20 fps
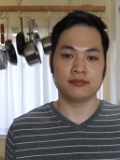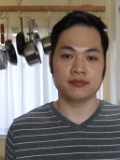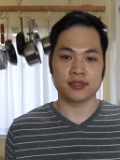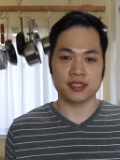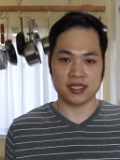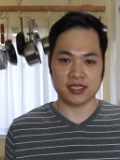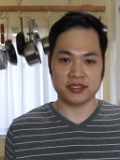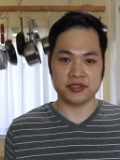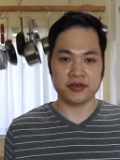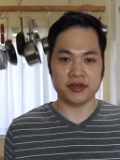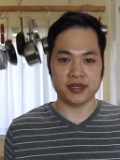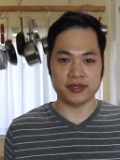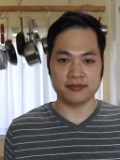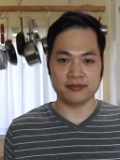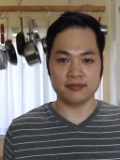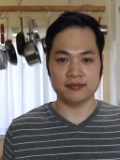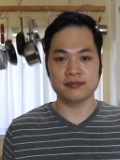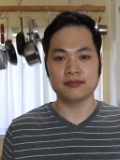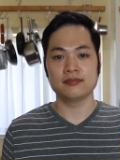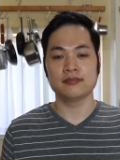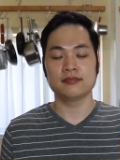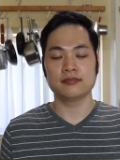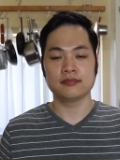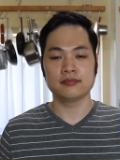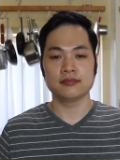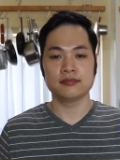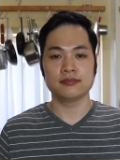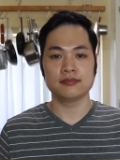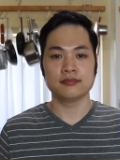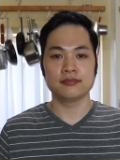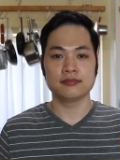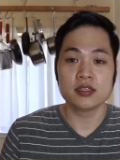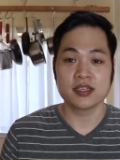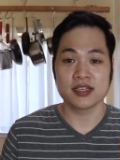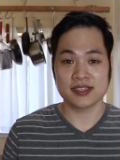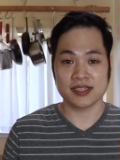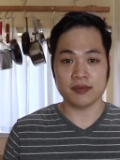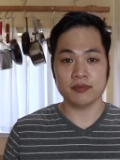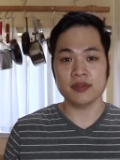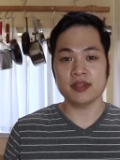So let's do it. To
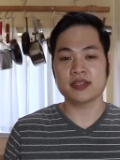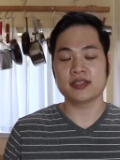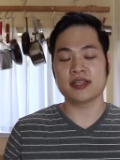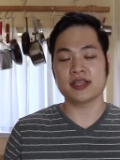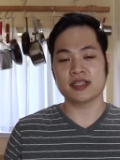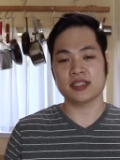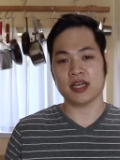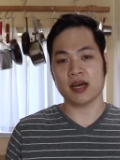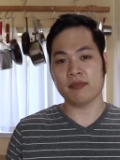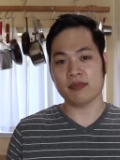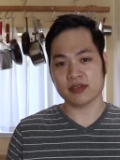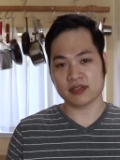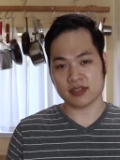assemble this dish, I'm going to